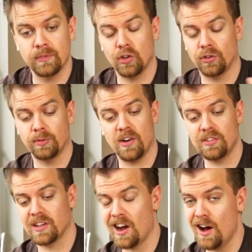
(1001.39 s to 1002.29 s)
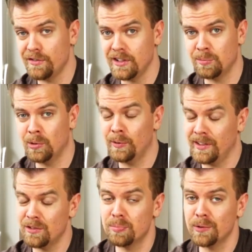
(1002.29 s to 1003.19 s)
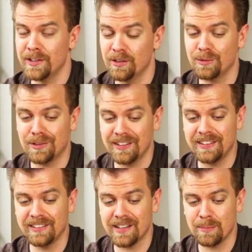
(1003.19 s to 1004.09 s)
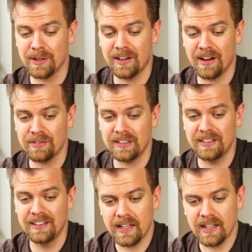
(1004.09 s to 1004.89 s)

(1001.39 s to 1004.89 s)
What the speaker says: So as far as the coffee it's brewing a really good cup of coffee.